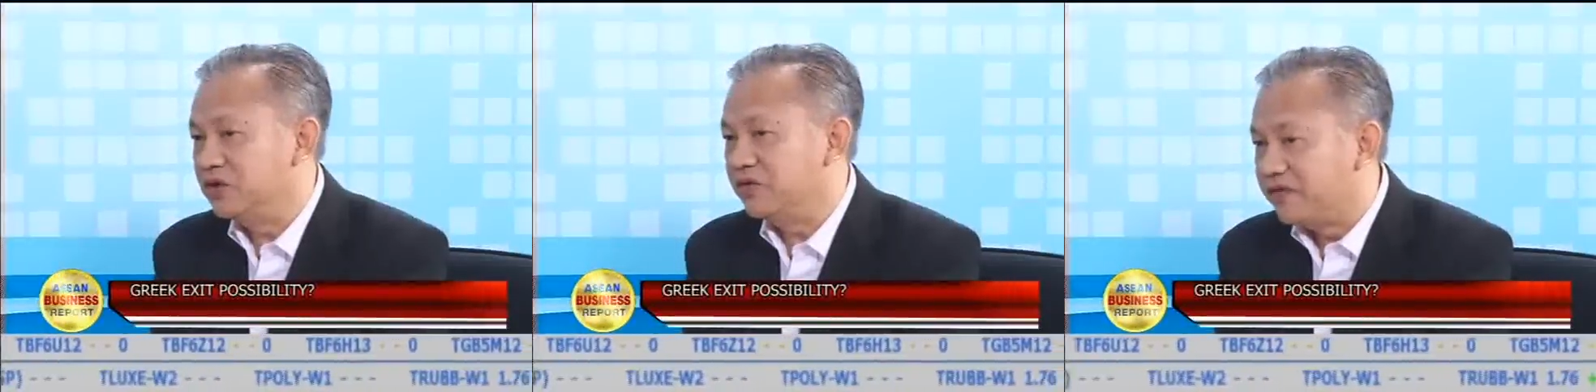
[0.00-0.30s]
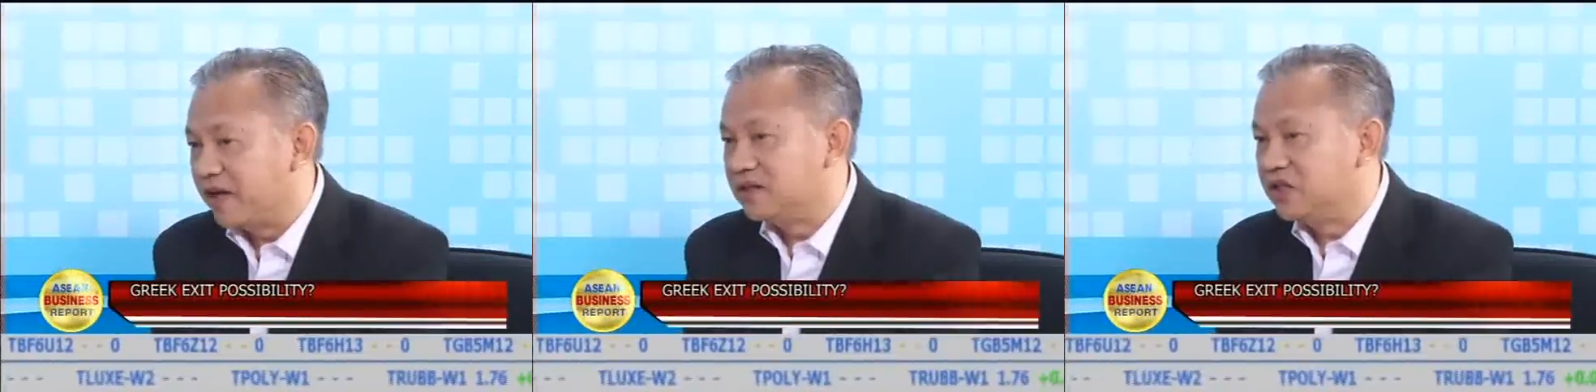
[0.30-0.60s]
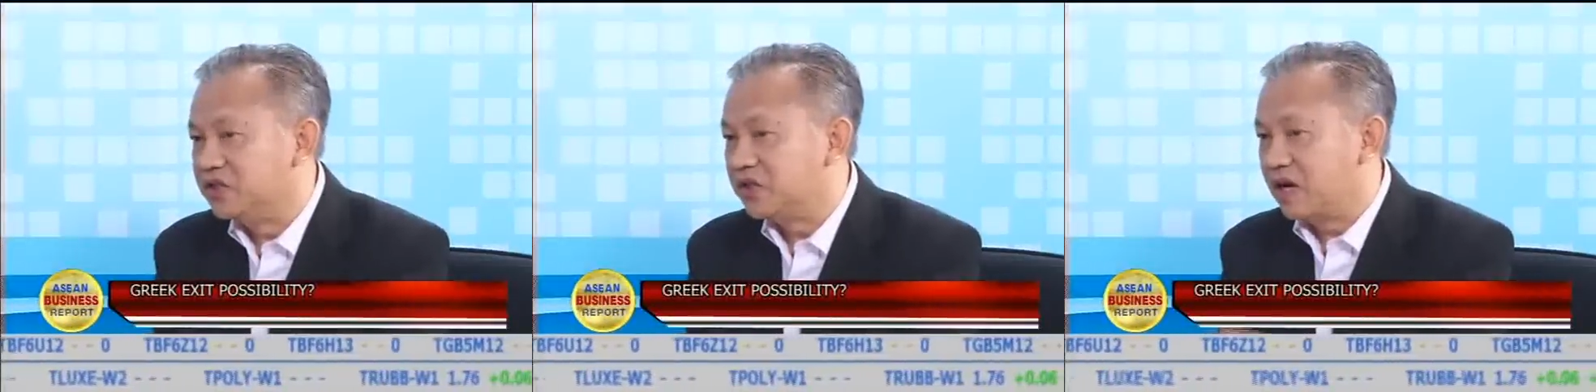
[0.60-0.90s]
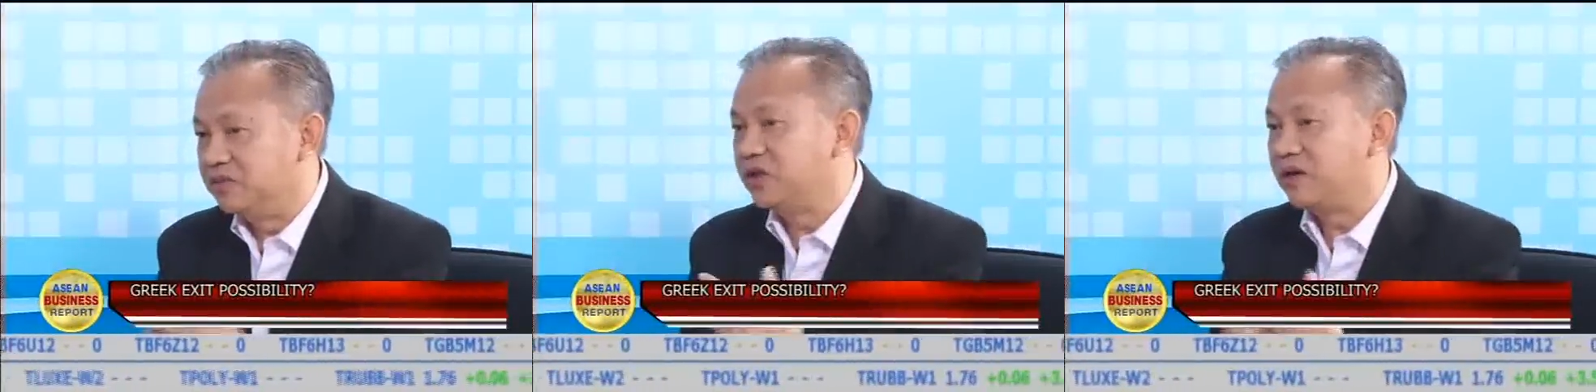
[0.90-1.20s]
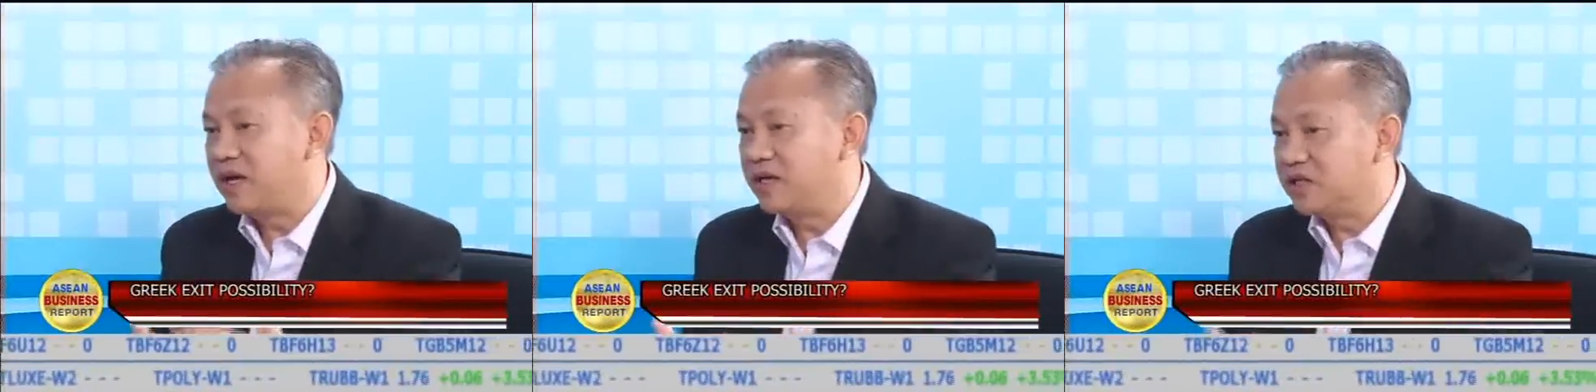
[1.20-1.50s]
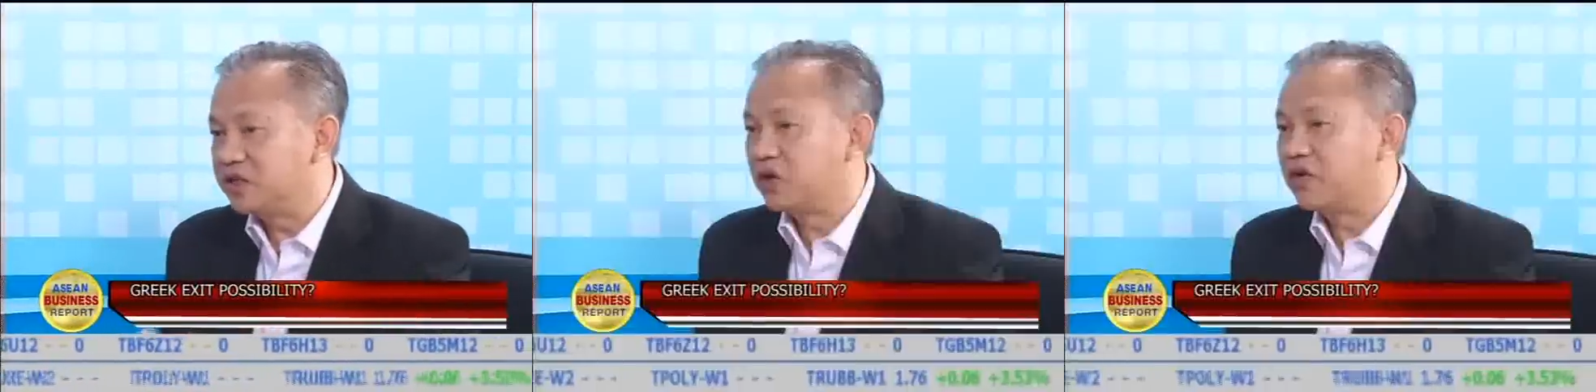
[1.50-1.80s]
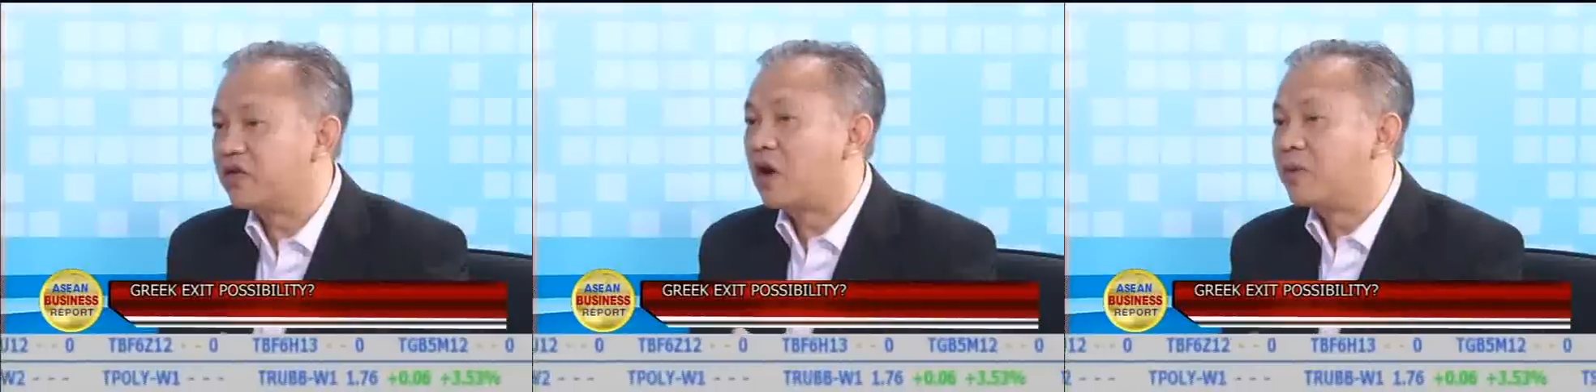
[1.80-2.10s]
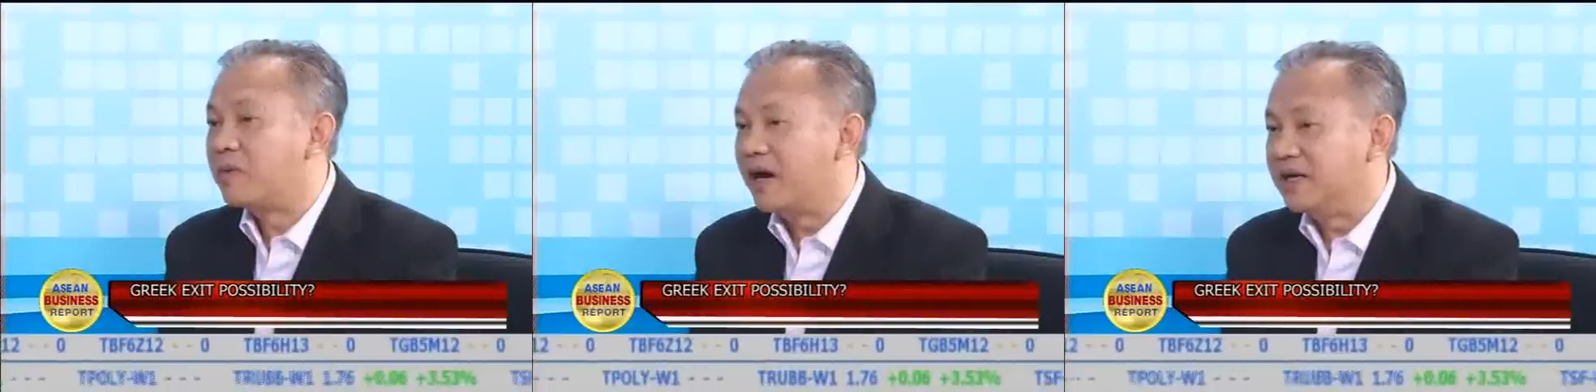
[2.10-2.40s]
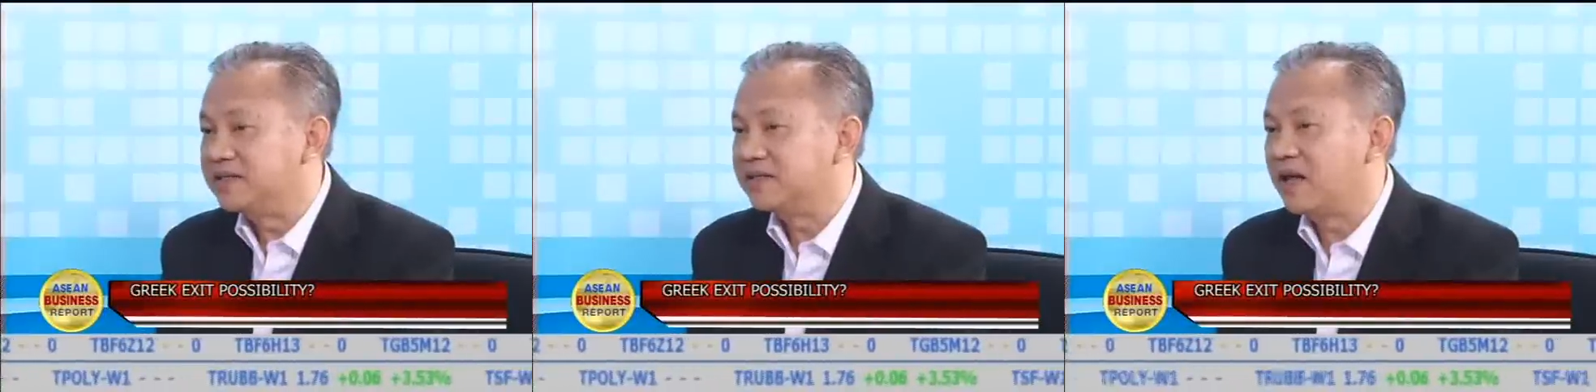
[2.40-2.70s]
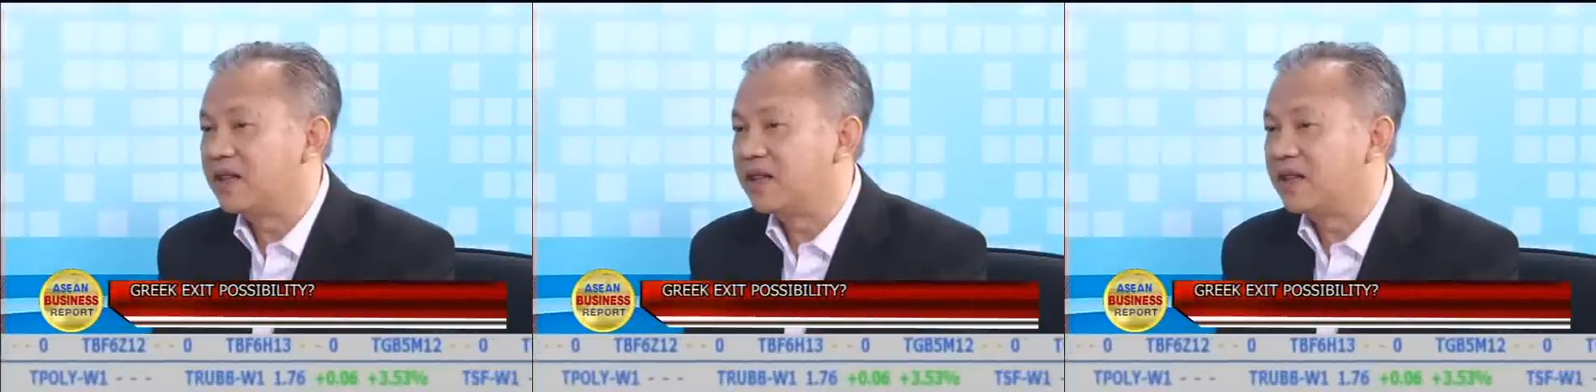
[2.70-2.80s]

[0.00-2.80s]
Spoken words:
fail, you know, to come to a sort of a compromise,